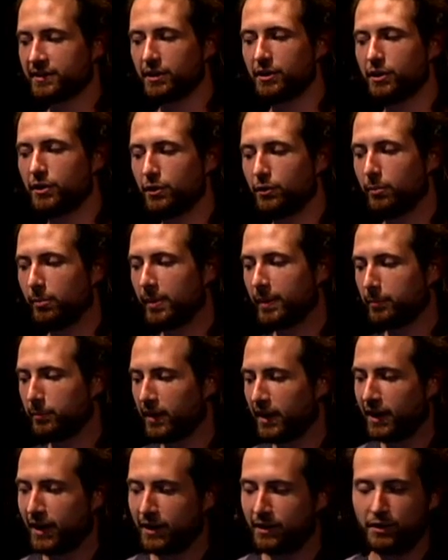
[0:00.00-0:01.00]
the
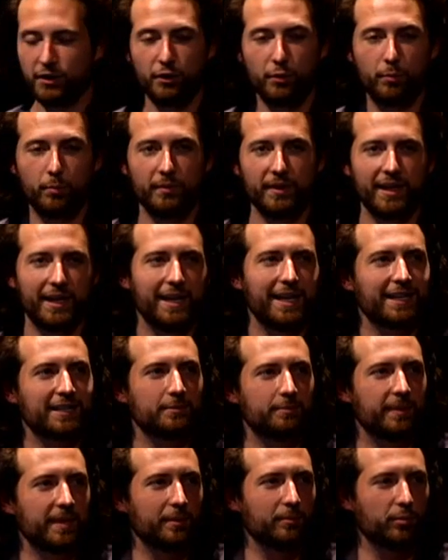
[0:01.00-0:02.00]

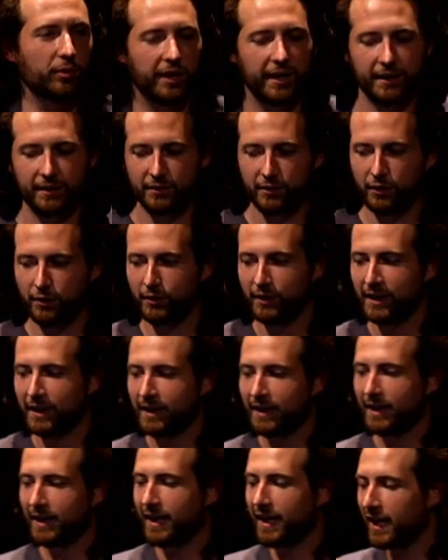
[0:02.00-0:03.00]
next big breakthrough
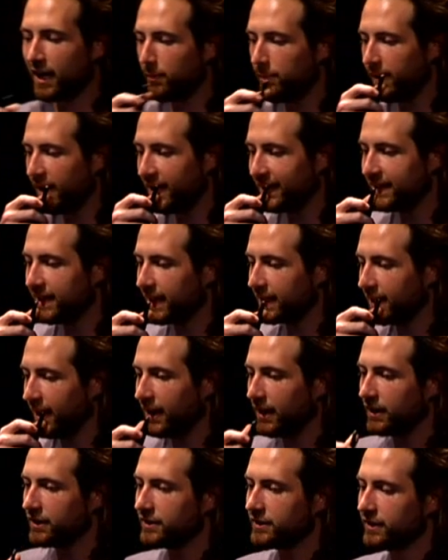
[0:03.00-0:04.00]
in campaign
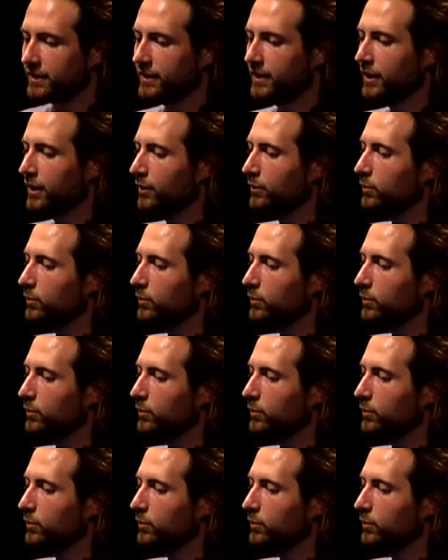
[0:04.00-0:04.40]
technology.